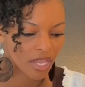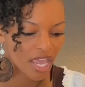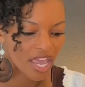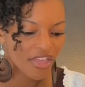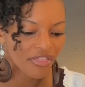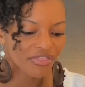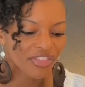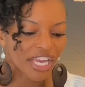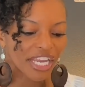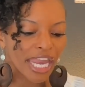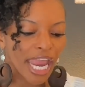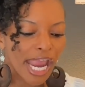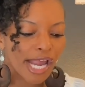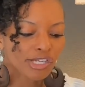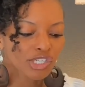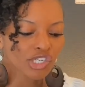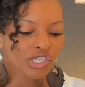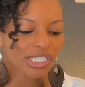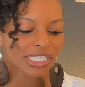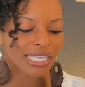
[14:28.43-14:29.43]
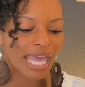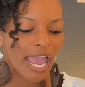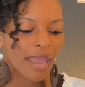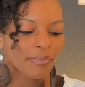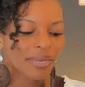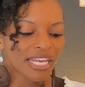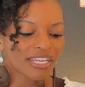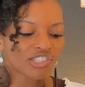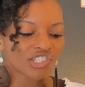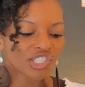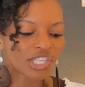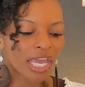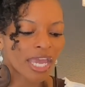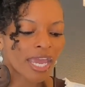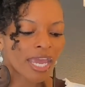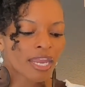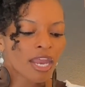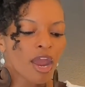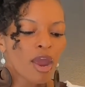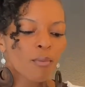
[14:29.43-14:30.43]
Then answered Simon and
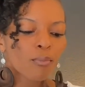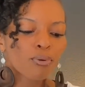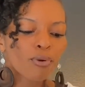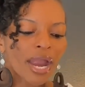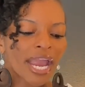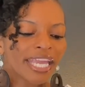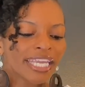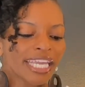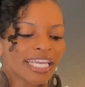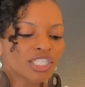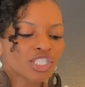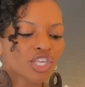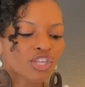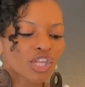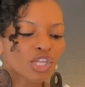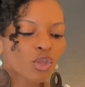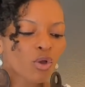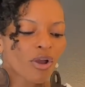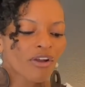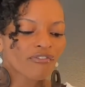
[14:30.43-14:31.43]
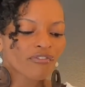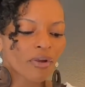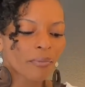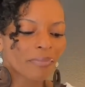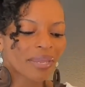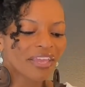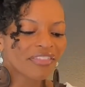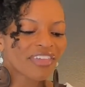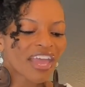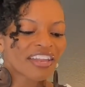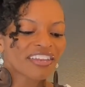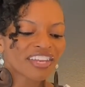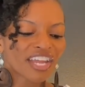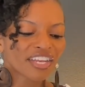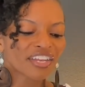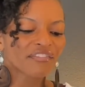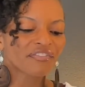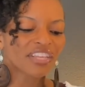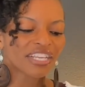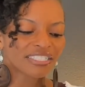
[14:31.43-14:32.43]
said, pray ye to the Lord for me that
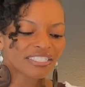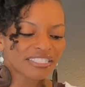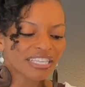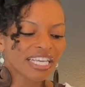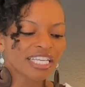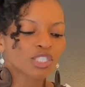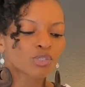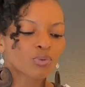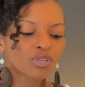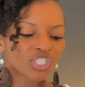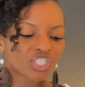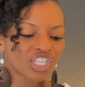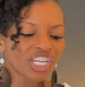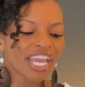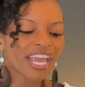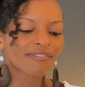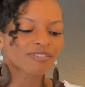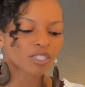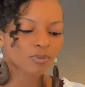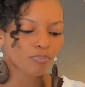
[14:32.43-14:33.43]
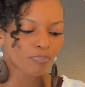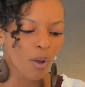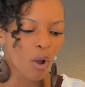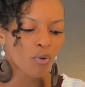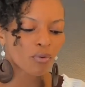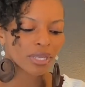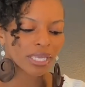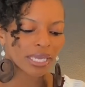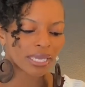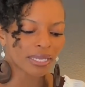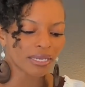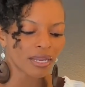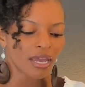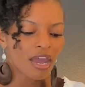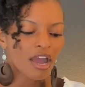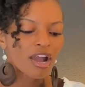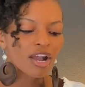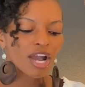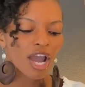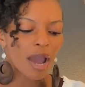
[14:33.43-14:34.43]
none of these things which ye have spoken
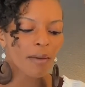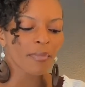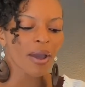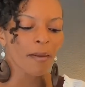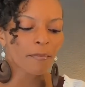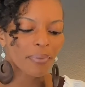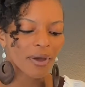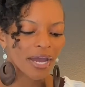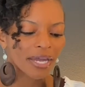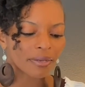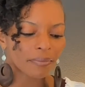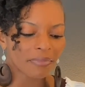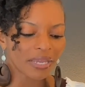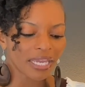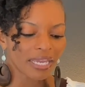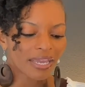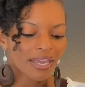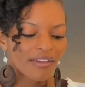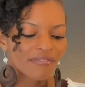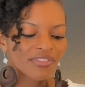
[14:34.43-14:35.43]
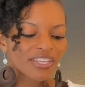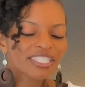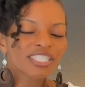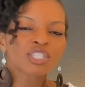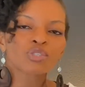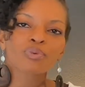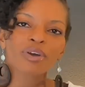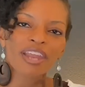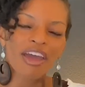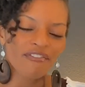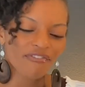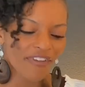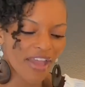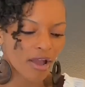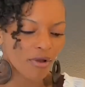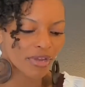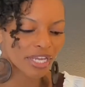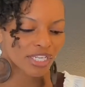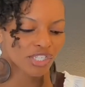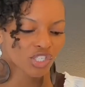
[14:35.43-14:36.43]
come upon me. This is what I
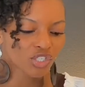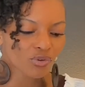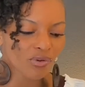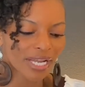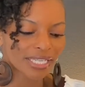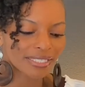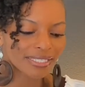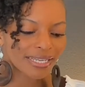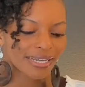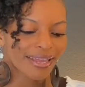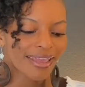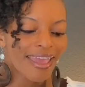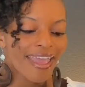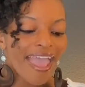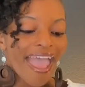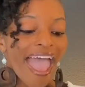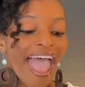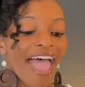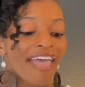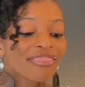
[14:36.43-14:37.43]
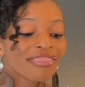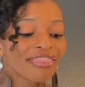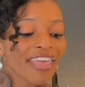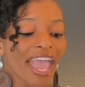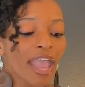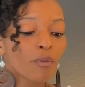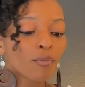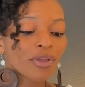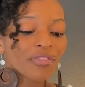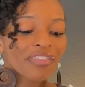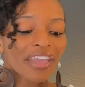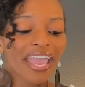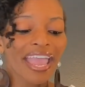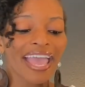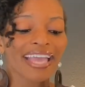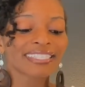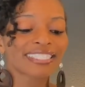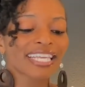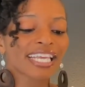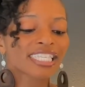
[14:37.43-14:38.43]
found interesting. And they, when they
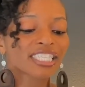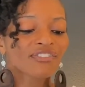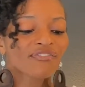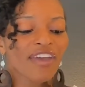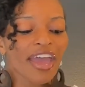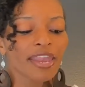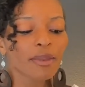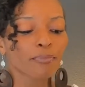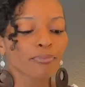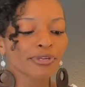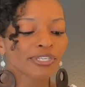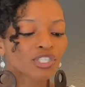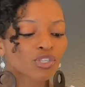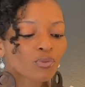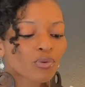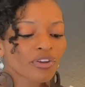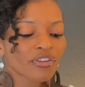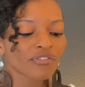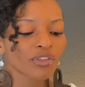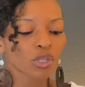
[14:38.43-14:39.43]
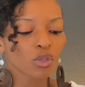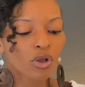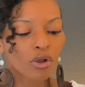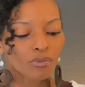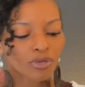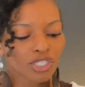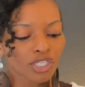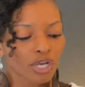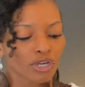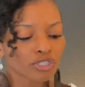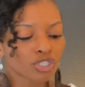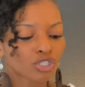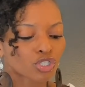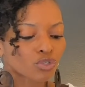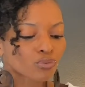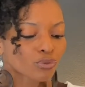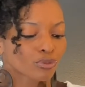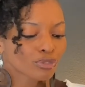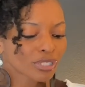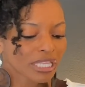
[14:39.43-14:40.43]
had testified and preached the word of the Lord, returned to
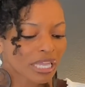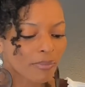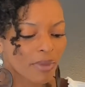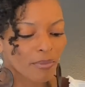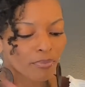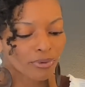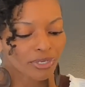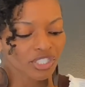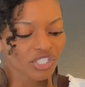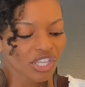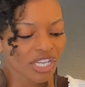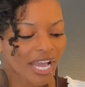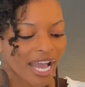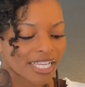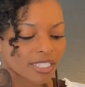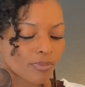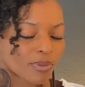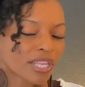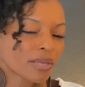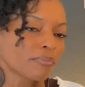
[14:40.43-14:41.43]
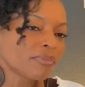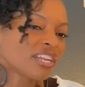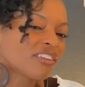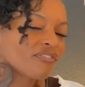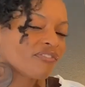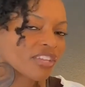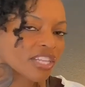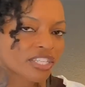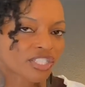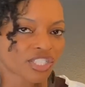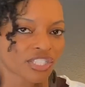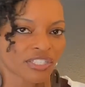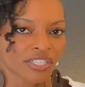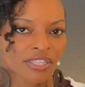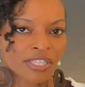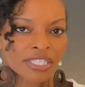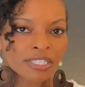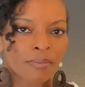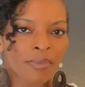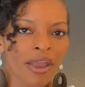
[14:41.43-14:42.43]
Jerusalem and preached the gospel in many villages of
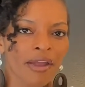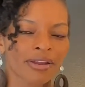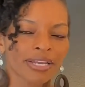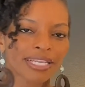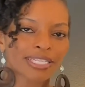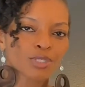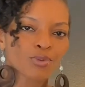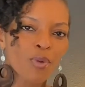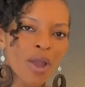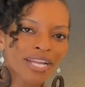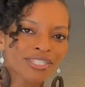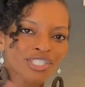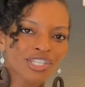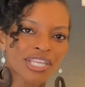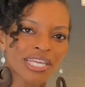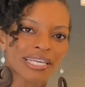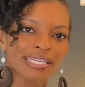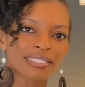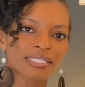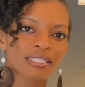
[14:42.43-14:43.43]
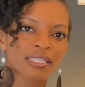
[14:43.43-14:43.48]
the Samaritans. Watch this.